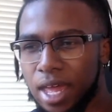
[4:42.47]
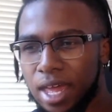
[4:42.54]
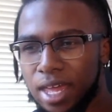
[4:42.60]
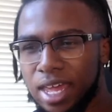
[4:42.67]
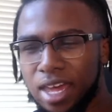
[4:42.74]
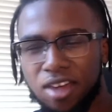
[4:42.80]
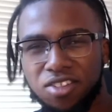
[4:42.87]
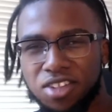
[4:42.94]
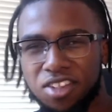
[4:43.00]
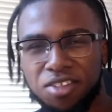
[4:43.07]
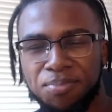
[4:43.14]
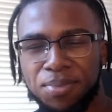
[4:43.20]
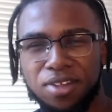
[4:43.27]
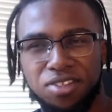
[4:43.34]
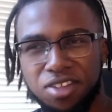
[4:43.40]
yeah, six is
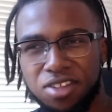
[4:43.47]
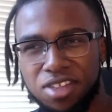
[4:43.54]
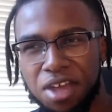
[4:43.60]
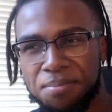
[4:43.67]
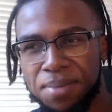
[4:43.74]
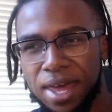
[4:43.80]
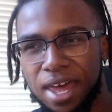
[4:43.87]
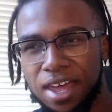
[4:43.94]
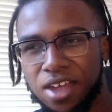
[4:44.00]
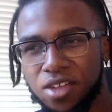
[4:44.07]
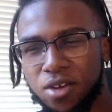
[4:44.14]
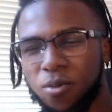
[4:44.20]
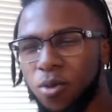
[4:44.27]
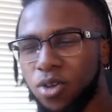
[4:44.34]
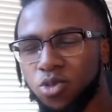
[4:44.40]
but six is not bad. You
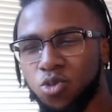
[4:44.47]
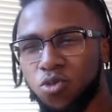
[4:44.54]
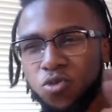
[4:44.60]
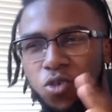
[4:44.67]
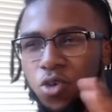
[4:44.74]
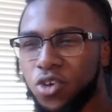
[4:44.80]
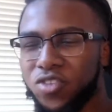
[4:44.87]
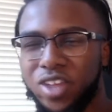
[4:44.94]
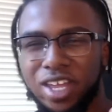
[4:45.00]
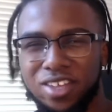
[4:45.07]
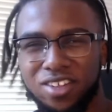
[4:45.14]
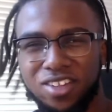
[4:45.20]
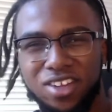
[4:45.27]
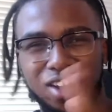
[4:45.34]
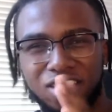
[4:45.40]
know, one through four is like
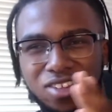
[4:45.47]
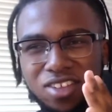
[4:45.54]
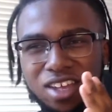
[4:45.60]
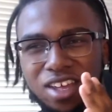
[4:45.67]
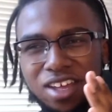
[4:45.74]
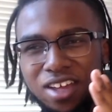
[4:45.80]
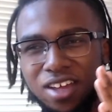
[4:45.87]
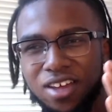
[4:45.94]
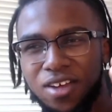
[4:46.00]
disgusting.